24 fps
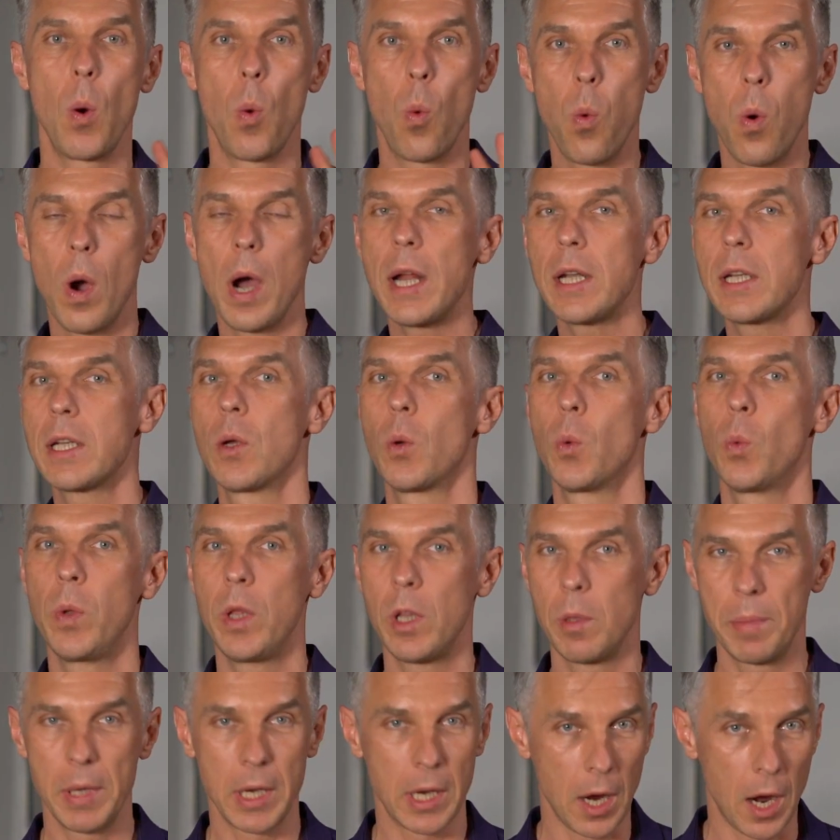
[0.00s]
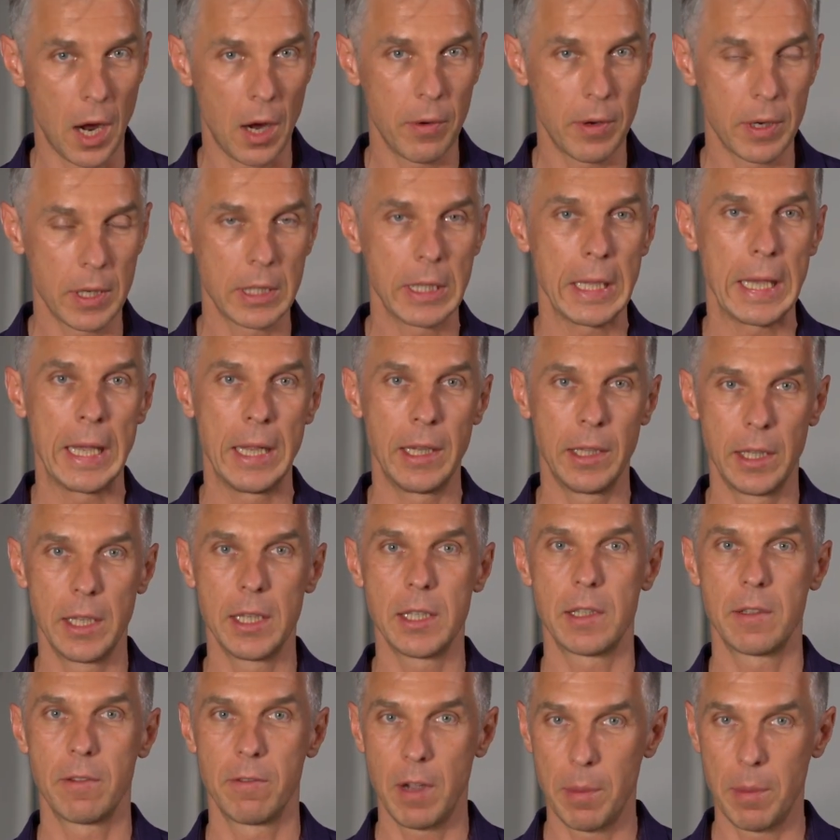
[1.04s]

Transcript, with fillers: What will be covered in this